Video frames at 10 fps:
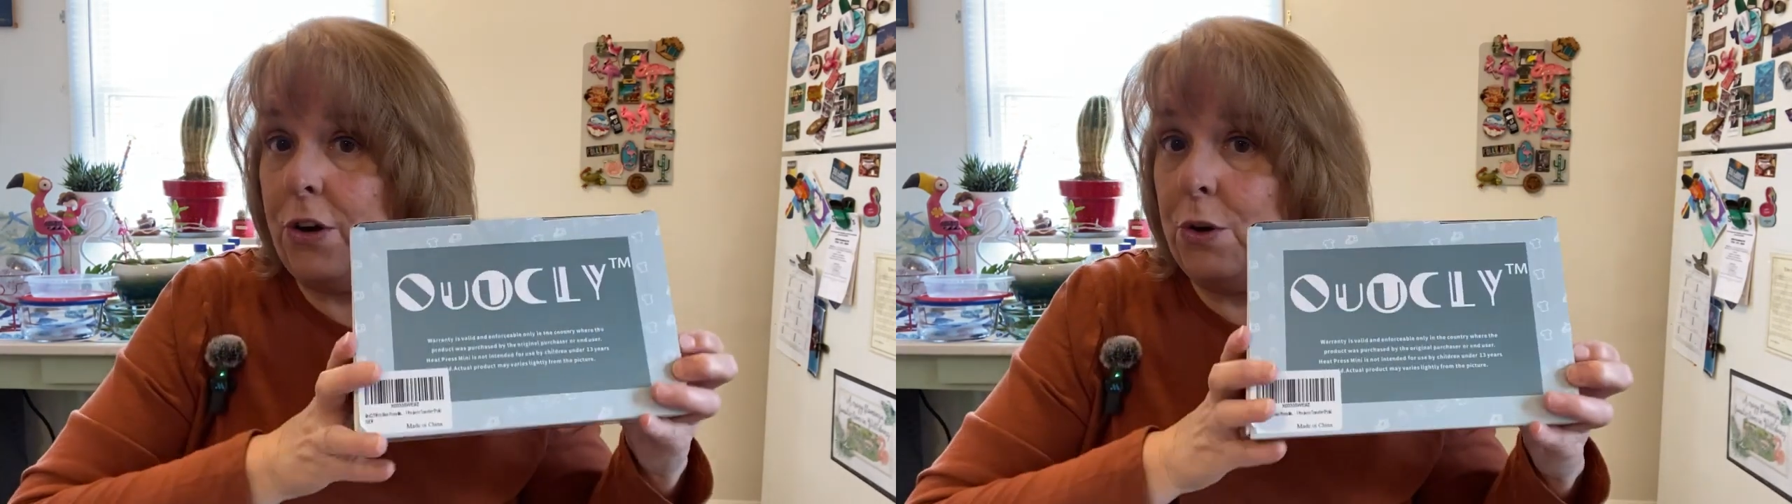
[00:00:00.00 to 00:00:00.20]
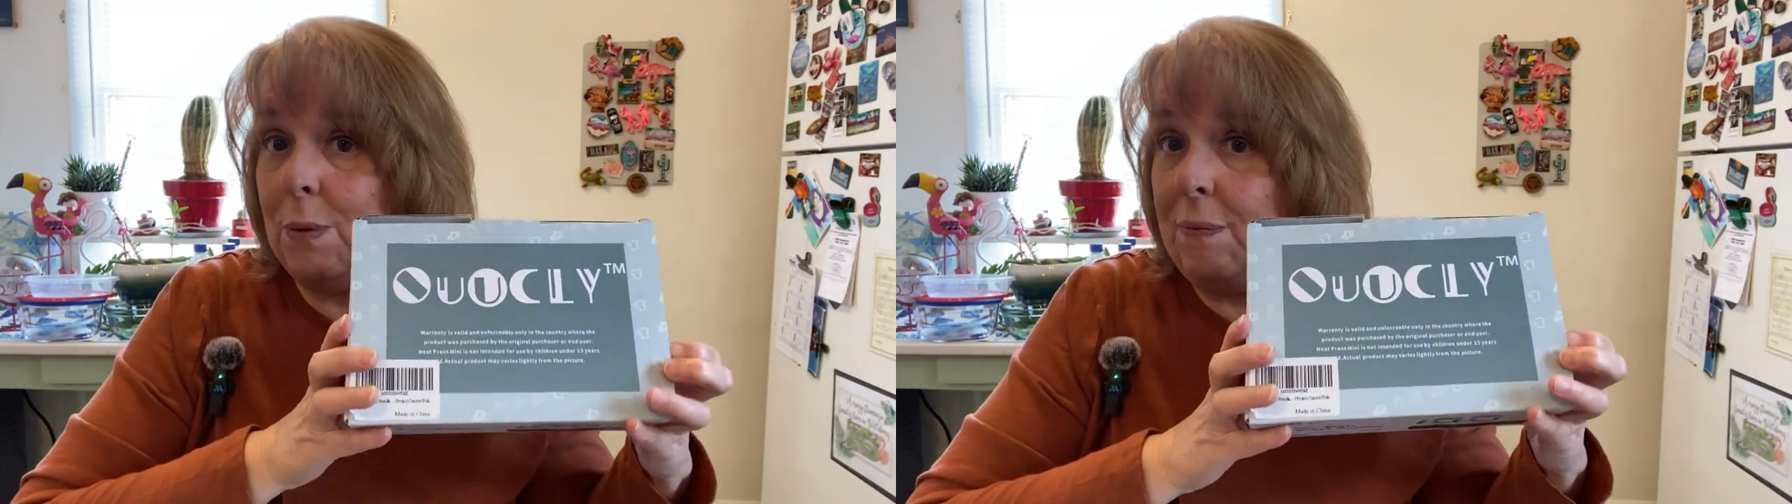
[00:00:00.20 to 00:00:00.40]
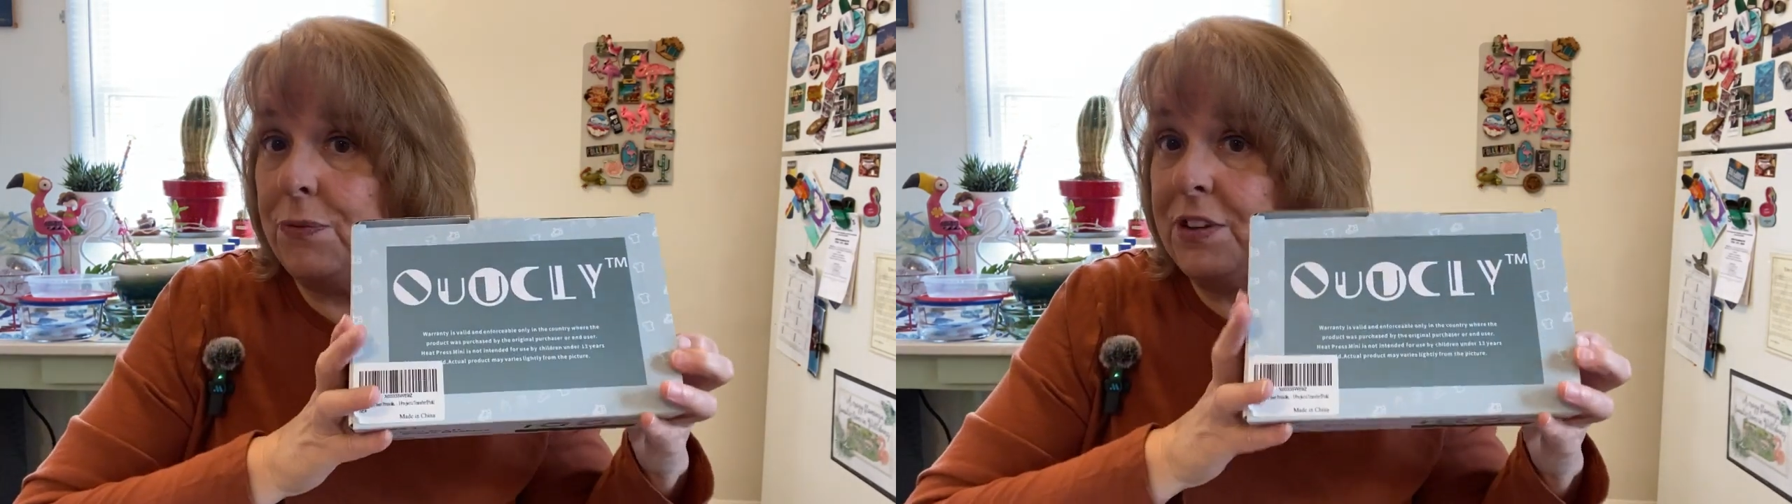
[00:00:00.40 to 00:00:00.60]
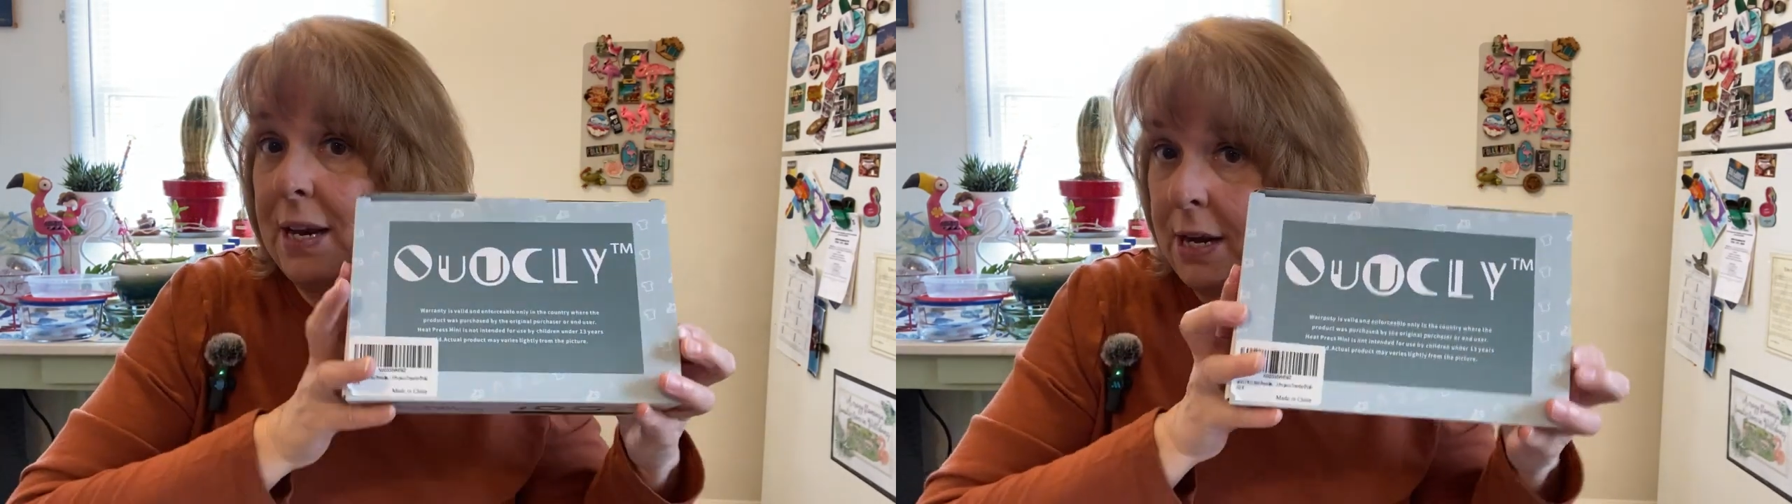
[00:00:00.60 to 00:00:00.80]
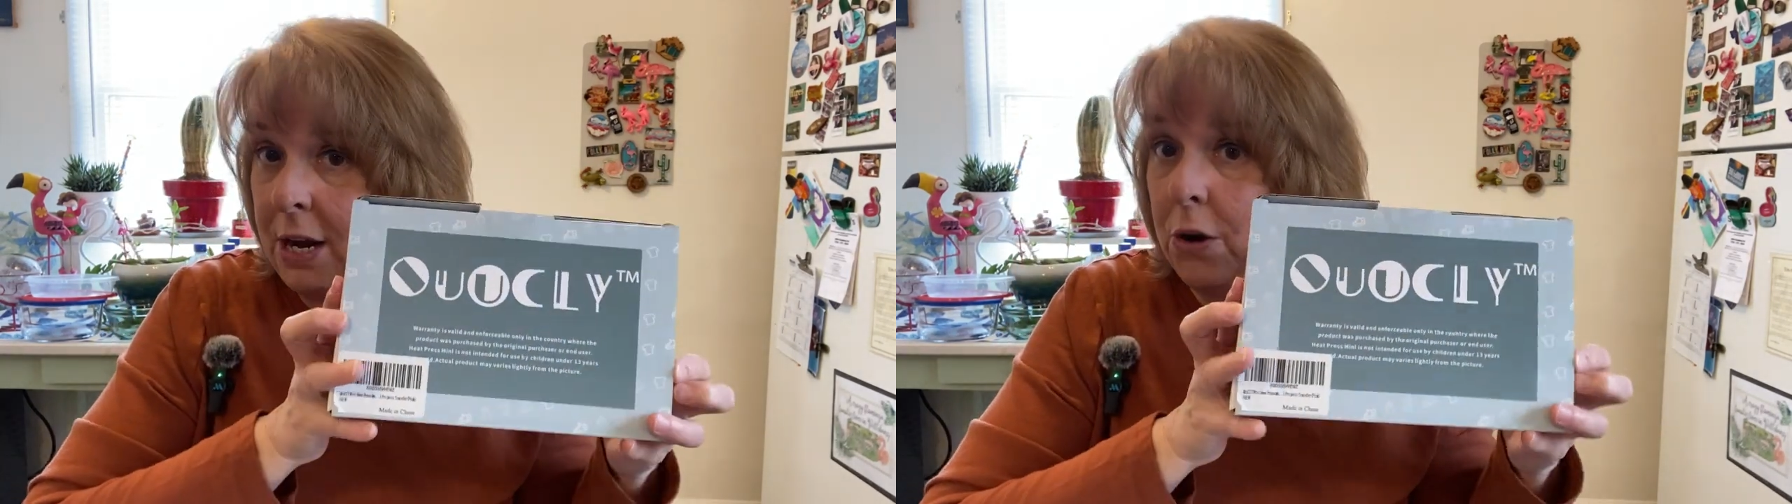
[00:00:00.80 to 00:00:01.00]
you what's
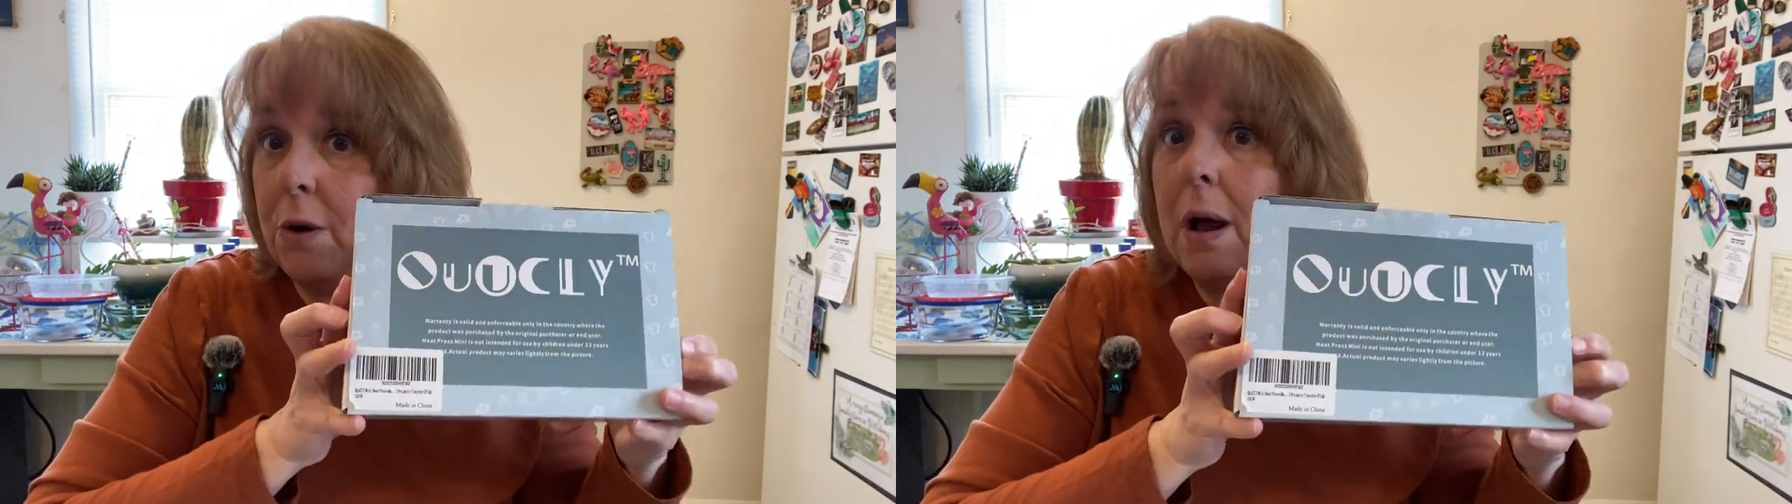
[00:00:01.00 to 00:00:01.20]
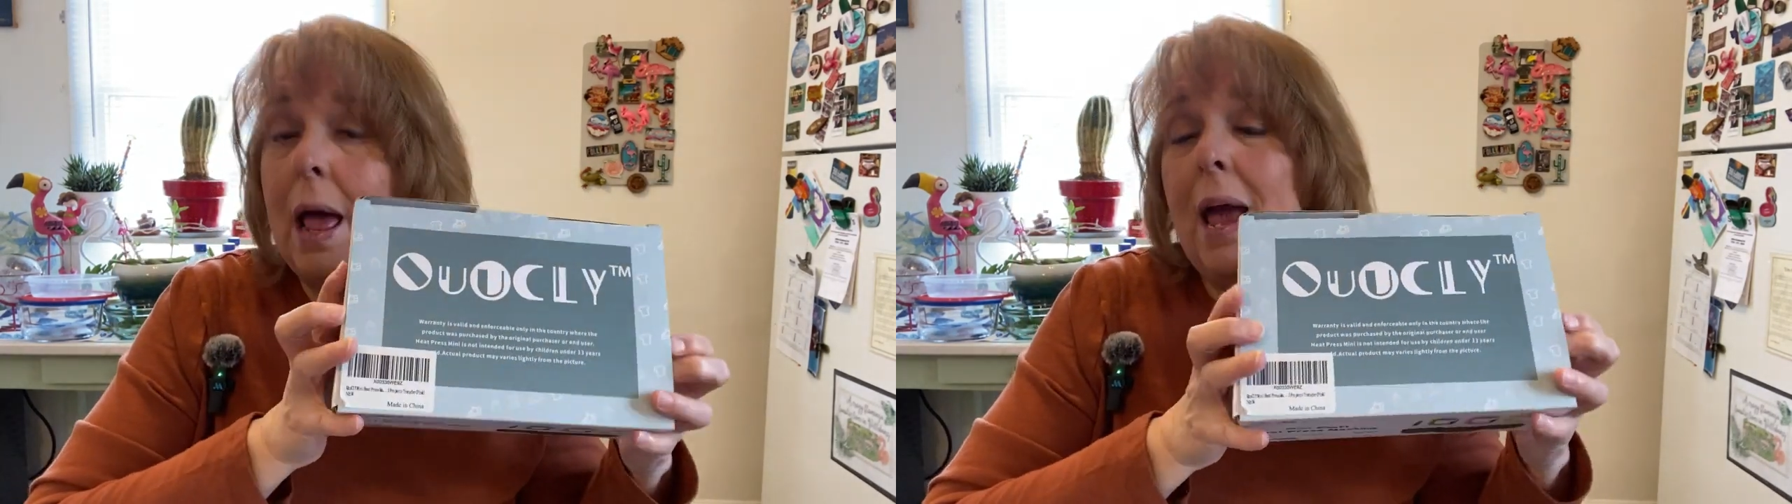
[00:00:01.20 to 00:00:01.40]
in here